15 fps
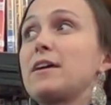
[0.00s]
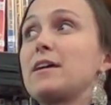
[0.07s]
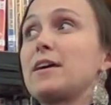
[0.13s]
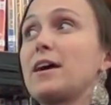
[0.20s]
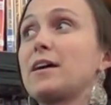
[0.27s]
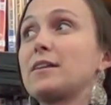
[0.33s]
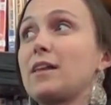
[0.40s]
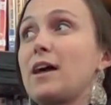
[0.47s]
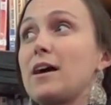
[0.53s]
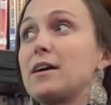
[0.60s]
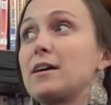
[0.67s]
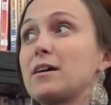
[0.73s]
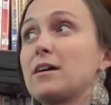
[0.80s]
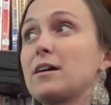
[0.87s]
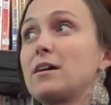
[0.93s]

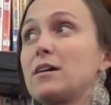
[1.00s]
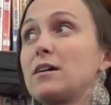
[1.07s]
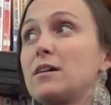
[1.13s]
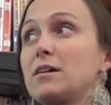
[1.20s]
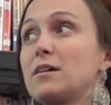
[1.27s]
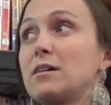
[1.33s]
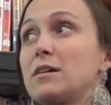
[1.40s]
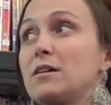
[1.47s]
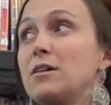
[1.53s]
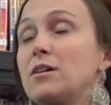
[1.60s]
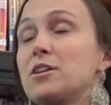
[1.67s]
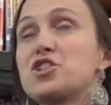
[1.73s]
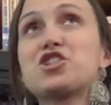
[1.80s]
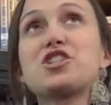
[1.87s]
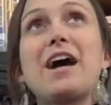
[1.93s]
can
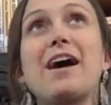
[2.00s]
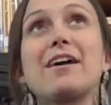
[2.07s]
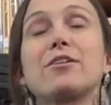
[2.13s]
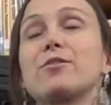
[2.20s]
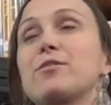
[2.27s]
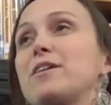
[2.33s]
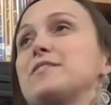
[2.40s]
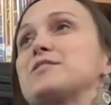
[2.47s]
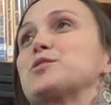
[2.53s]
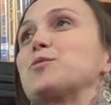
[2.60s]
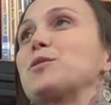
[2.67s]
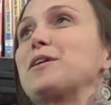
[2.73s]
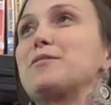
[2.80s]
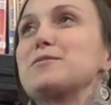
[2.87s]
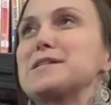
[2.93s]
shadow. That's the
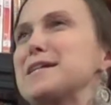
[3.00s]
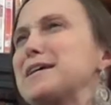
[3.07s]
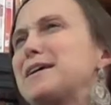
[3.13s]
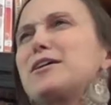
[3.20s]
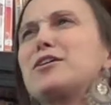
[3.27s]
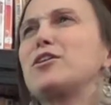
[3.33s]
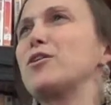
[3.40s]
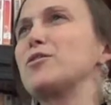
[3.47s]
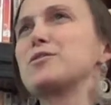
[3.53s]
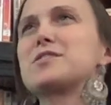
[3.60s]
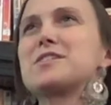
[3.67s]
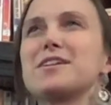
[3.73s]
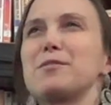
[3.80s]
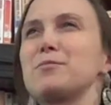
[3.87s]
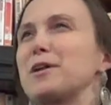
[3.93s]
word. I was thinking
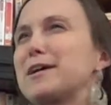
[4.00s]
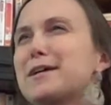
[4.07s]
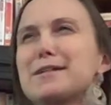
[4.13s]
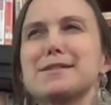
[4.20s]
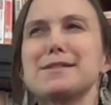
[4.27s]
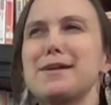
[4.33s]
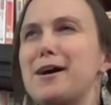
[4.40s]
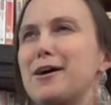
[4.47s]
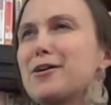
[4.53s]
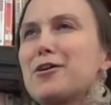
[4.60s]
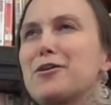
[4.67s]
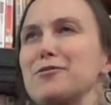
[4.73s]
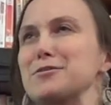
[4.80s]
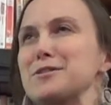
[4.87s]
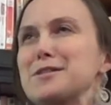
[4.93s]
ghost, and I'm like, it's not
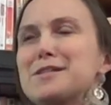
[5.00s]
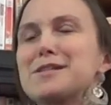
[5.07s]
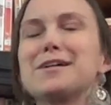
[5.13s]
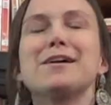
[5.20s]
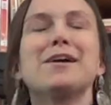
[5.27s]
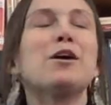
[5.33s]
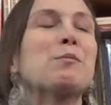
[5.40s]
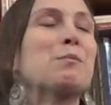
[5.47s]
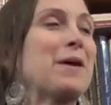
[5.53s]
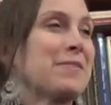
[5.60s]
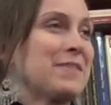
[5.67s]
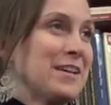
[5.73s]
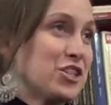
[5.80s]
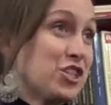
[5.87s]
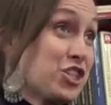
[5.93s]
ghost. But
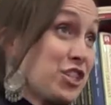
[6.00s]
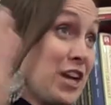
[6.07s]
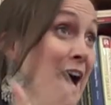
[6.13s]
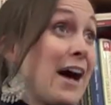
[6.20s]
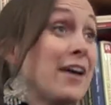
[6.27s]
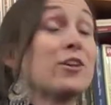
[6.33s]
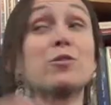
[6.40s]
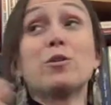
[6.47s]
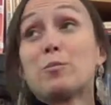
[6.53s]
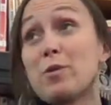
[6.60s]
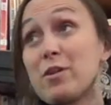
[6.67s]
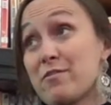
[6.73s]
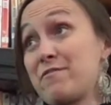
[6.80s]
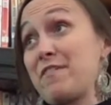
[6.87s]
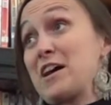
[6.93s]
they shadow a
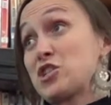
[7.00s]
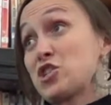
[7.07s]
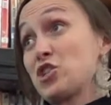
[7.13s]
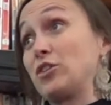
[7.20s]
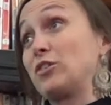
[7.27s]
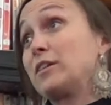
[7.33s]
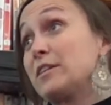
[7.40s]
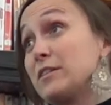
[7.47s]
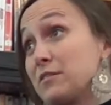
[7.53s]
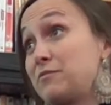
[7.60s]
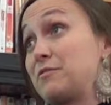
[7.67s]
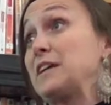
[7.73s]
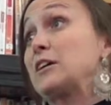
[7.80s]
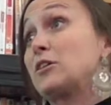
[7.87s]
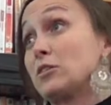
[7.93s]
professional in the
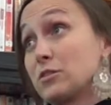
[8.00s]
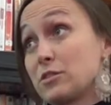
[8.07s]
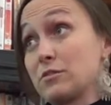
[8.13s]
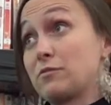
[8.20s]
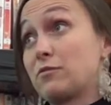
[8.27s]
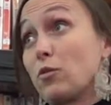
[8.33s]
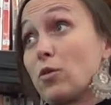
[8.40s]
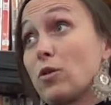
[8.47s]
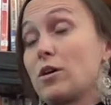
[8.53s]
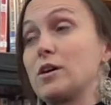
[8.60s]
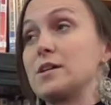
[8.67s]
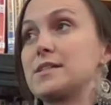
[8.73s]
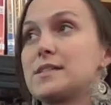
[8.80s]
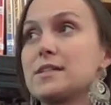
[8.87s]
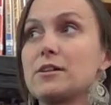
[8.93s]
field for
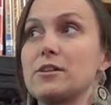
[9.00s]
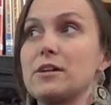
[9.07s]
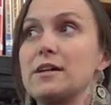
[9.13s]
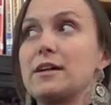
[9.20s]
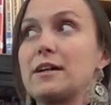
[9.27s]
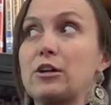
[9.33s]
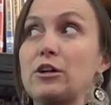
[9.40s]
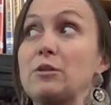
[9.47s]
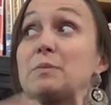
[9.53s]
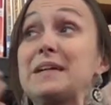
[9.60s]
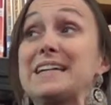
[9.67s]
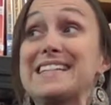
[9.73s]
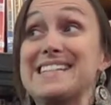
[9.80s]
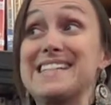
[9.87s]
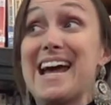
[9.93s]
a series. It could
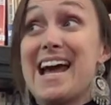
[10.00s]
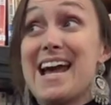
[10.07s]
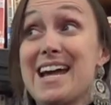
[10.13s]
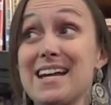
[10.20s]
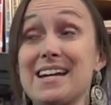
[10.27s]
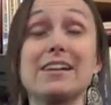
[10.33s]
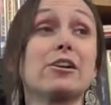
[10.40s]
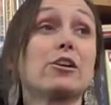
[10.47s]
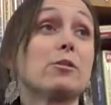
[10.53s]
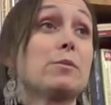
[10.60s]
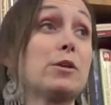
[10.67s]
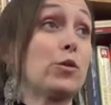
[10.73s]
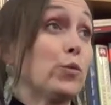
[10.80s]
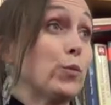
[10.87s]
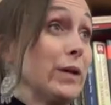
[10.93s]
be a day, it could
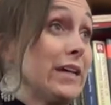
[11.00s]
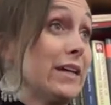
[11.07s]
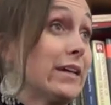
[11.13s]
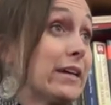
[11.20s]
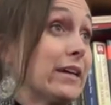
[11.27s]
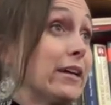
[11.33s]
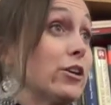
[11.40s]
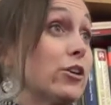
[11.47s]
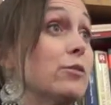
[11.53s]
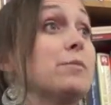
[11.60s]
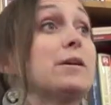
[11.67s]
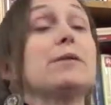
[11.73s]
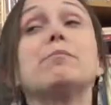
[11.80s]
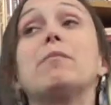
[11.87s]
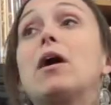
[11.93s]
be a week, it could
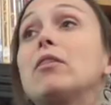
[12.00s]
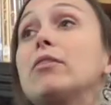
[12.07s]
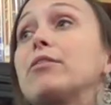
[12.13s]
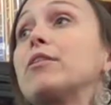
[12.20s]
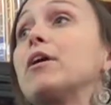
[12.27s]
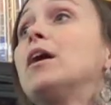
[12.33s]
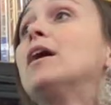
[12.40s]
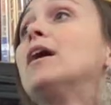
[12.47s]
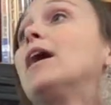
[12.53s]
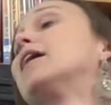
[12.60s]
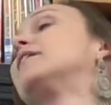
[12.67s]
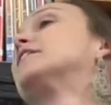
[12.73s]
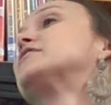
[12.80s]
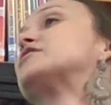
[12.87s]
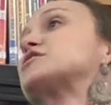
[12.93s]
be a month,
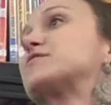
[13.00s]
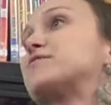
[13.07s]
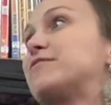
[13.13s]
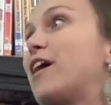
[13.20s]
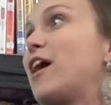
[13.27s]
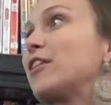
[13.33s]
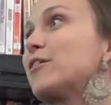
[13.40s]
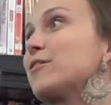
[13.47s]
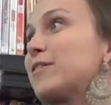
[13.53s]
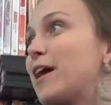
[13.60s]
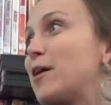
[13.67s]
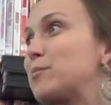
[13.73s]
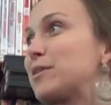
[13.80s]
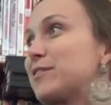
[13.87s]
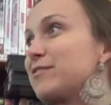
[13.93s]
and they just follow
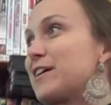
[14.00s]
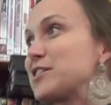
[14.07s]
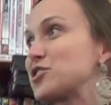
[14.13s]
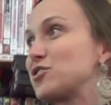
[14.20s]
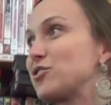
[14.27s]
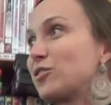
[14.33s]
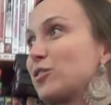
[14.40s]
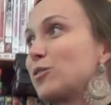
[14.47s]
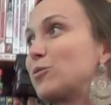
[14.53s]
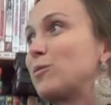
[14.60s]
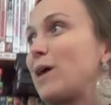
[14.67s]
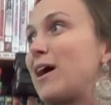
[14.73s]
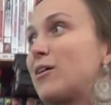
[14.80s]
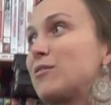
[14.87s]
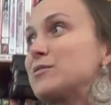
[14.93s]
that professional
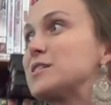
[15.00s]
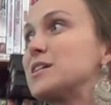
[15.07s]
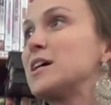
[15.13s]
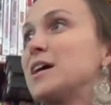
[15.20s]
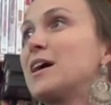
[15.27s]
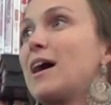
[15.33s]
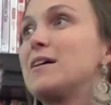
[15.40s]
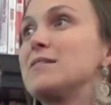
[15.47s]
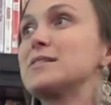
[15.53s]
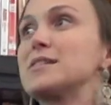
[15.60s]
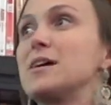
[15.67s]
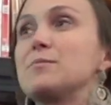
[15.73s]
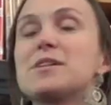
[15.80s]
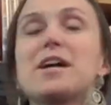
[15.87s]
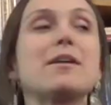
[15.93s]
around. And
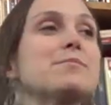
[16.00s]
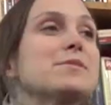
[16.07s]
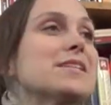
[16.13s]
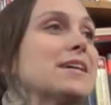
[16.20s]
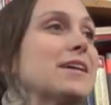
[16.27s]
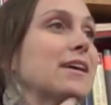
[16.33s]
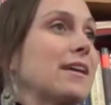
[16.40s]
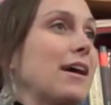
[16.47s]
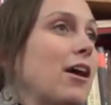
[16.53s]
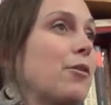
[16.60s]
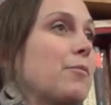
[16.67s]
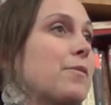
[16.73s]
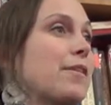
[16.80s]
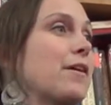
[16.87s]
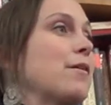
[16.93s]
sometimes they can
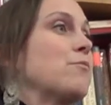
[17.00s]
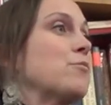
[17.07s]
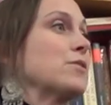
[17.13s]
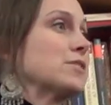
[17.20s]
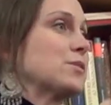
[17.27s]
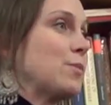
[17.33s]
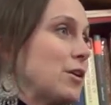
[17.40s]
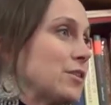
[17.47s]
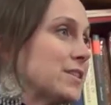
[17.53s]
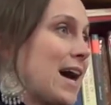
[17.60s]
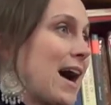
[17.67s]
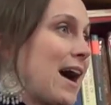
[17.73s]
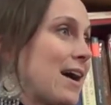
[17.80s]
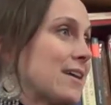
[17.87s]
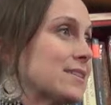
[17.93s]
help them with small
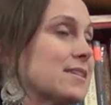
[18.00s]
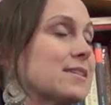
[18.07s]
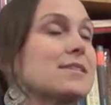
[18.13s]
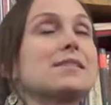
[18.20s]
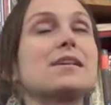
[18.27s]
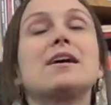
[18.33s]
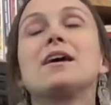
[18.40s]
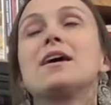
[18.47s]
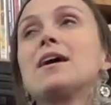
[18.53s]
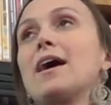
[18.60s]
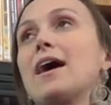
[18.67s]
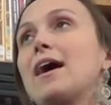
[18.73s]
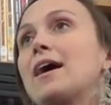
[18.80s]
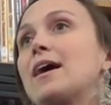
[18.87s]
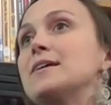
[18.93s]
tasks
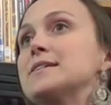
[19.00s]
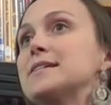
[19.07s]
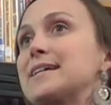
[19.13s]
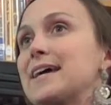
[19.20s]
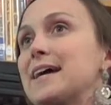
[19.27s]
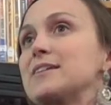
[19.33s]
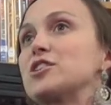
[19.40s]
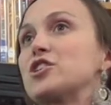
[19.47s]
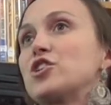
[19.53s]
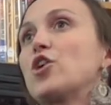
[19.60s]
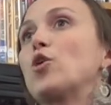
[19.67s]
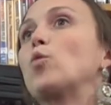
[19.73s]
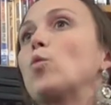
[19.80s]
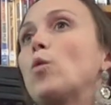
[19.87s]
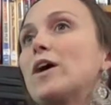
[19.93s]
and get to
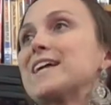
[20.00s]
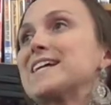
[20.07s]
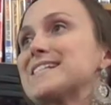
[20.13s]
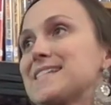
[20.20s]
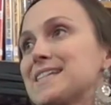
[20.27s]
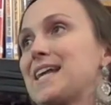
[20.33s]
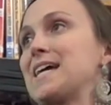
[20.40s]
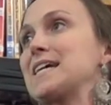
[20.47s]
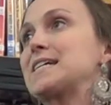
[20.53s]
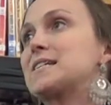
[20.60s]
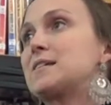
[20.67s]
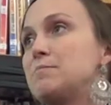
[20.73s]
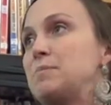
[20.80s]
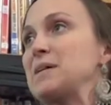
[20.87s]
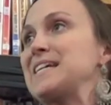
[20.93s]
know what it's like
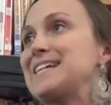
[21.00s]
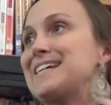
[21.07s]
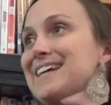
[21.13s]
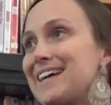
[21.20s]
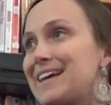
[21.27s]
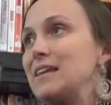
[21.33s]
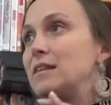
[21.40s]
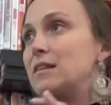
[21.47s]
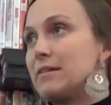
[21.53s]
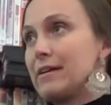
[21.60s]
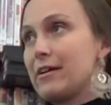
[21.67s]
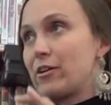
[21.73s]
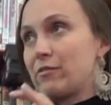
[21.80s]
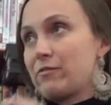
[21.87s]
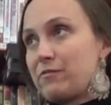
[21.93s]
to be in
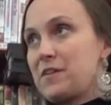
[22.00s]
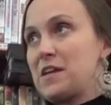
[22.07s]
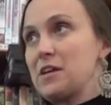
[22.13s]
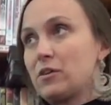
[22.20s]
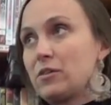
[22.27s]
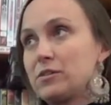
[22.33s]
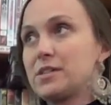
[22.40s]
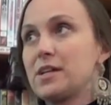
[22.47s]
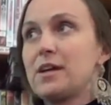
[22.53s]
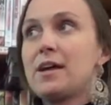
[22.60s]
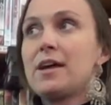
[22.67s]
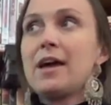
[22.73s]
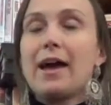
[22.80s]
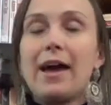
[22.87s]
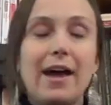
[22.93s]
their field.
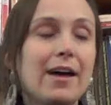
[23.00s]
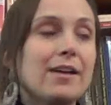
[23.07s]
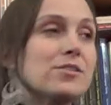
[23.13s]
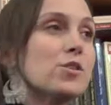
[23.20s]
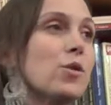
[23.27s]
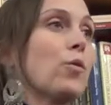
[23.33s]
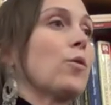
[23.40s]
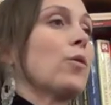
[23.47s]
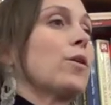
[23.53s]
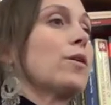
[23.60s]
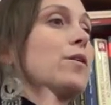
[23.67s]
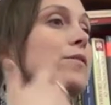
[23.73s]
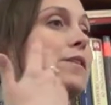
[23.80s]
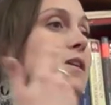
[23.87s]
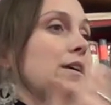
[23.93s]
And
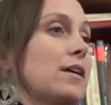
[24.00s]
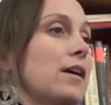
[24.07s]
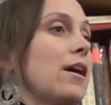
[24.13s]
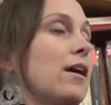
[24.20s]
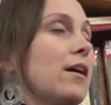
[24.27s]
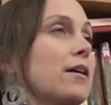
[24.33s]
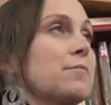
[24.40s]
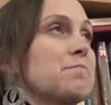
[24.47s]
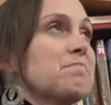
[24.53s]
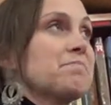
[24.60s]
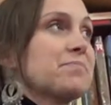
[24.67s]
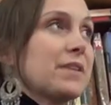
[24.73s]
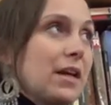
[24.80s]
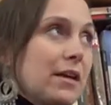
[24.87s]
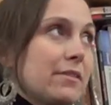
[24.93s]
or the
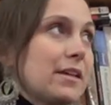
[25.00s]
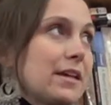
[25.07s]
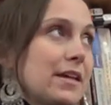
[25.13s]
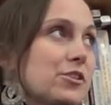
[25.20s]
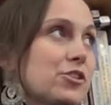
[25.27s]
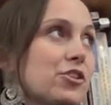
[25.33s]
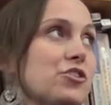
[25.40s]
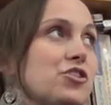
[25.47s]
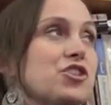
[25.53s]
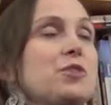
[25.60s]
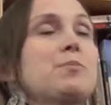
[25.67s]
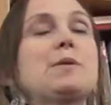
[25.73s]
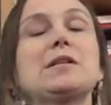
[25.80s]
internship